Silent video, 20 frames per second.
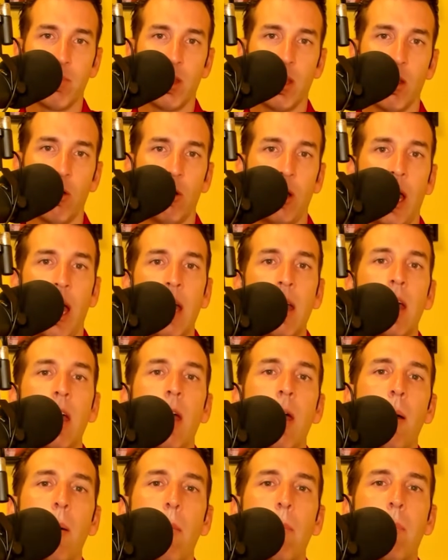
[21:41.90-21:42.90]
Okay,
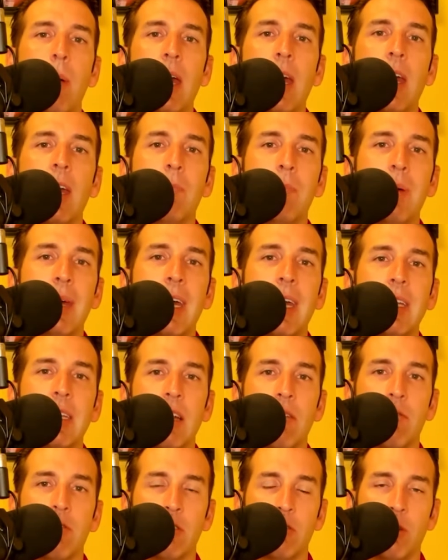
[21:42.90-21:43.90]
big
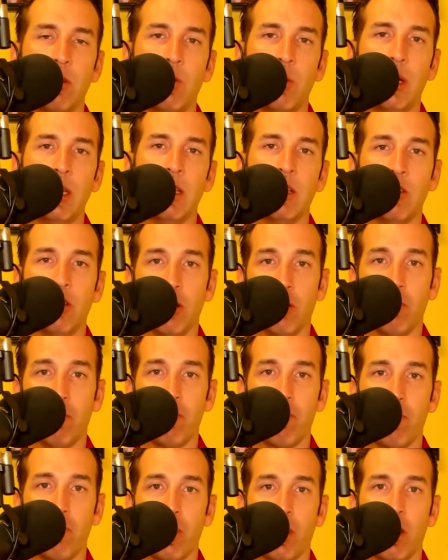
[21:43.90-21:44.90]
difference between the two.
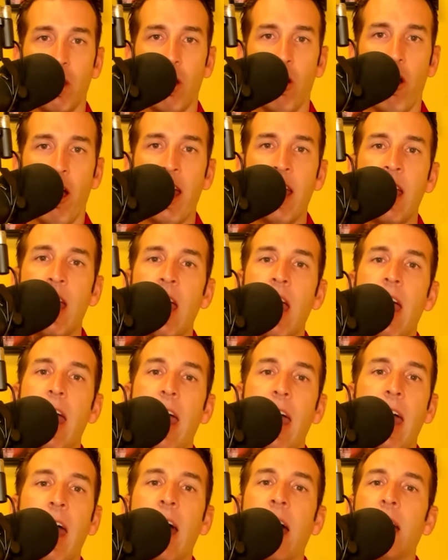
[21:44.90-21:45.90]
All right,
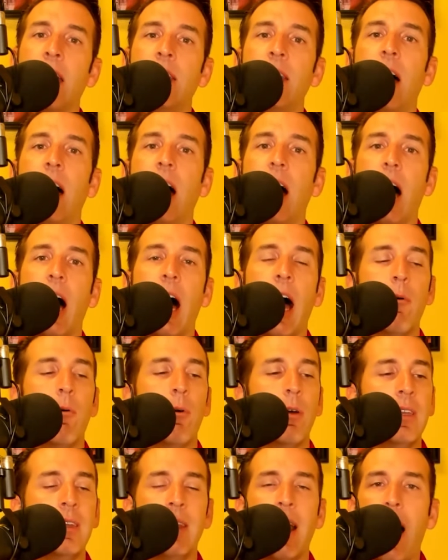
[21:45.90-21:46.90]
and I
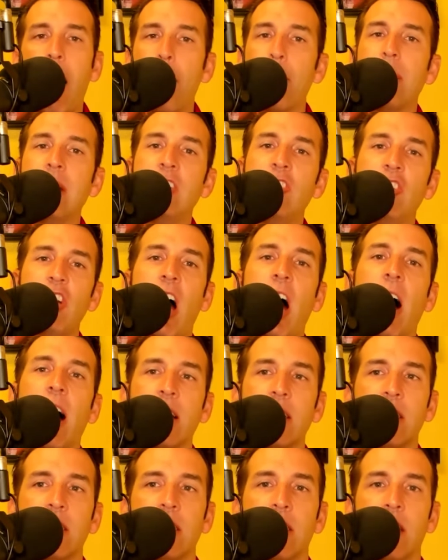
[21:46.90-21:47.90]
would not be
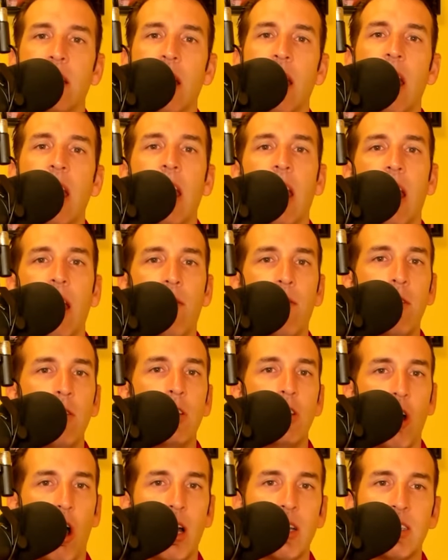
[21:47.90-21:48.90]
shocked if you
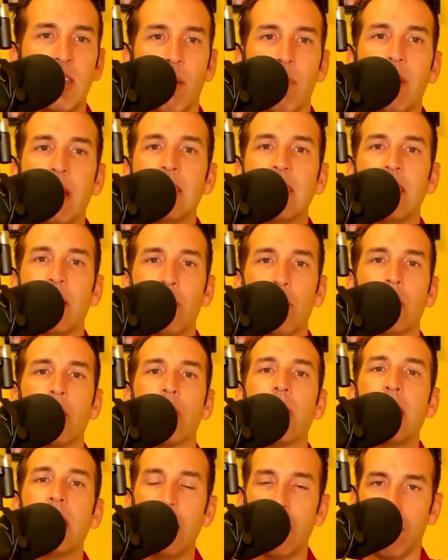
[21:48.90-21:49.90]
saw something
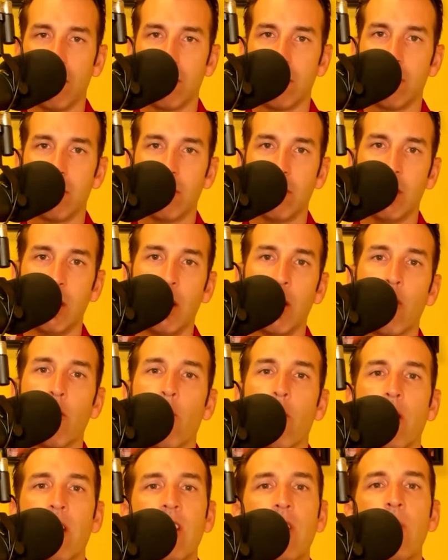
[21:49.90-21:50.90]
similar here,
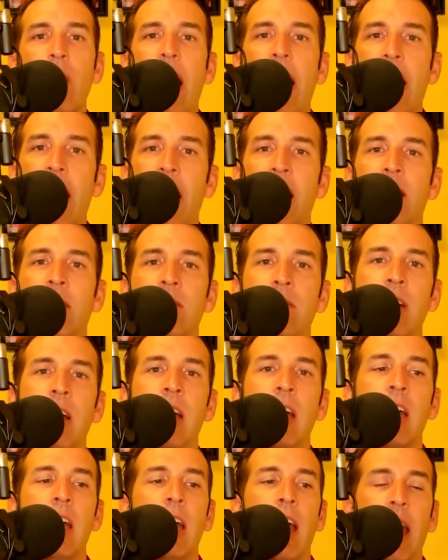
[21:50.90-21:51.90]
where you have
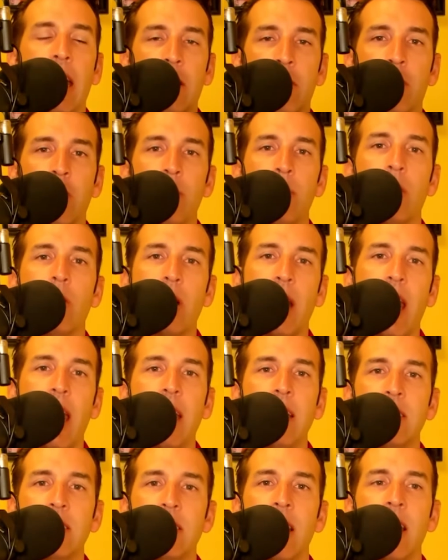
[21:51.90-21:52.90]
a criminal
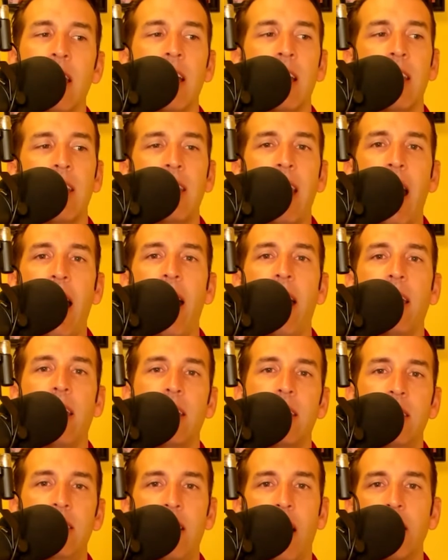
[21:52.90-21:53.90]
case that
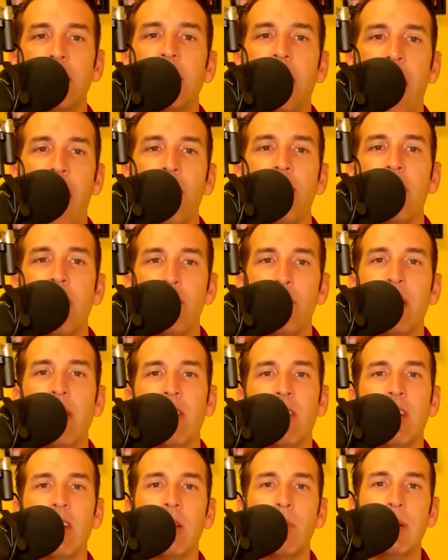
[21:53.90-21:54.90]
doesn't have the
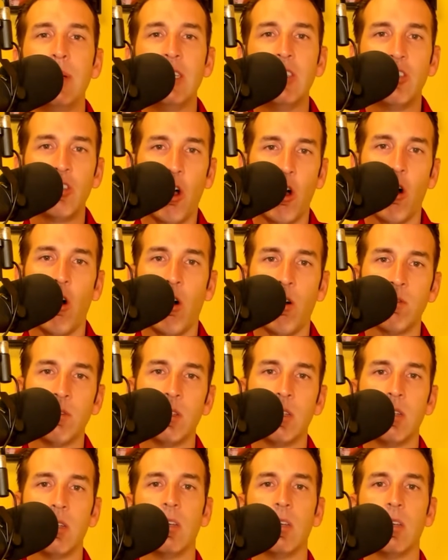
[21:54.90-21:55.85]
ability to be solved